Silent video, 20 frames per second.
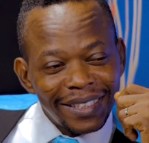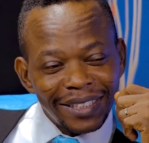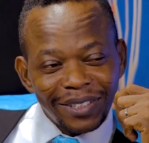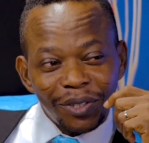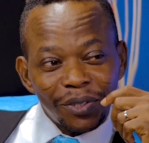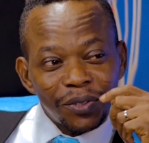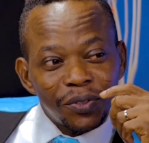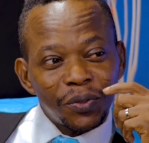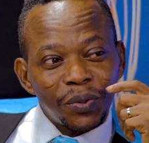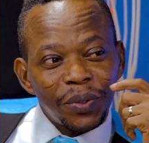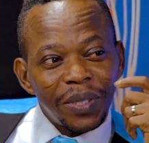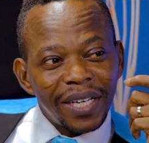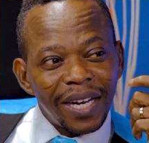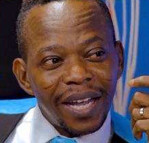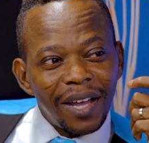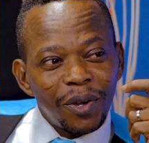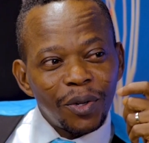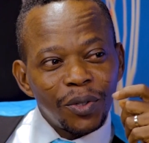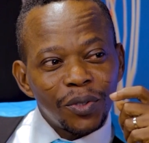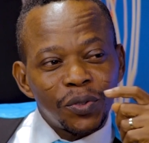It's not
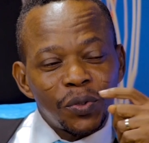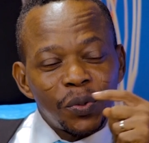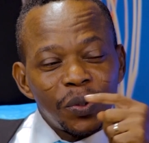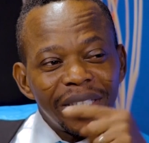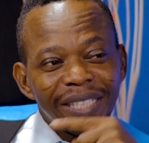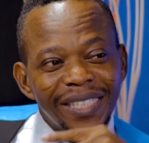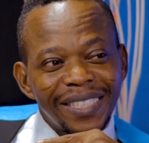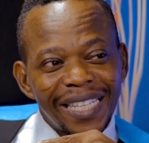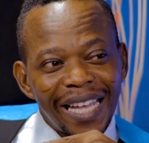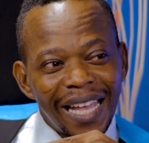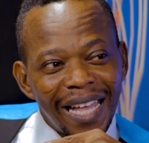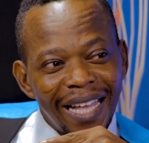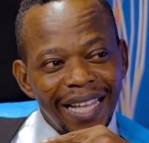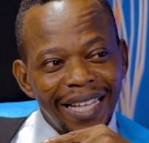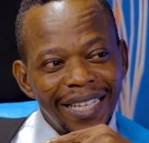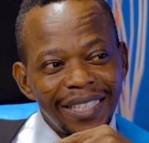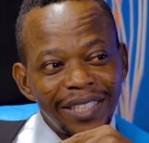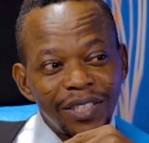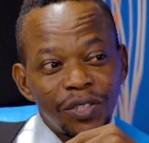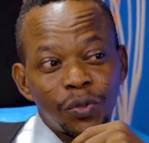Twitter or Twitter.
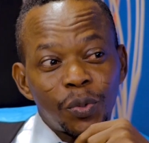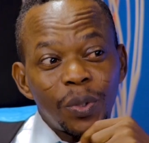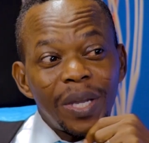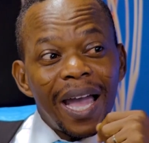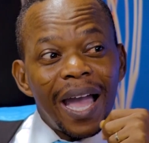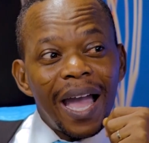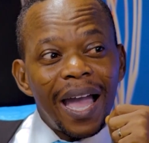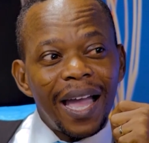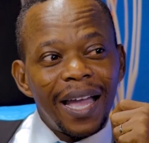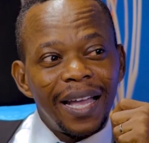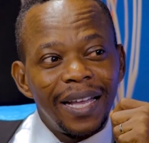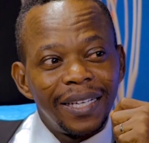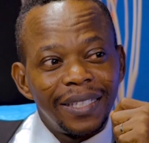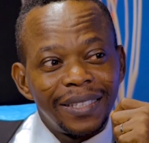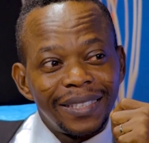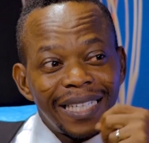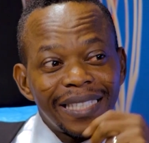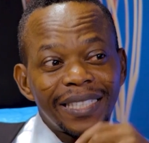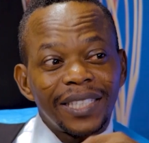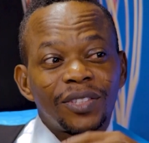It's Twitter.
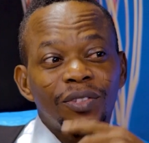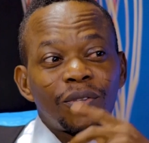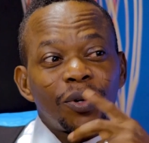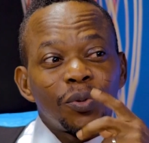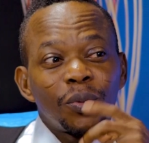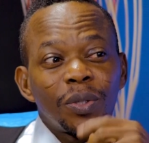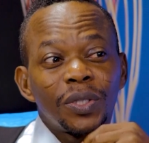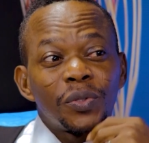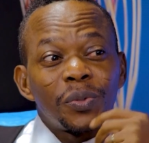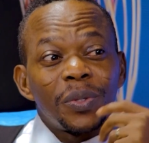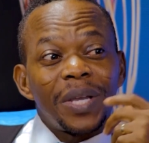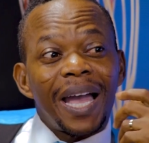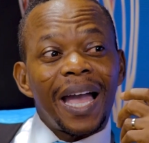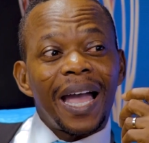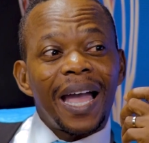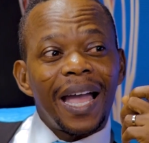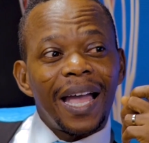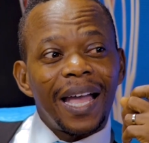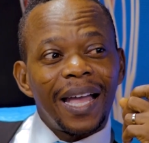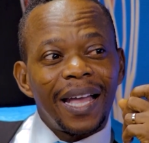There's a third one, Twitter.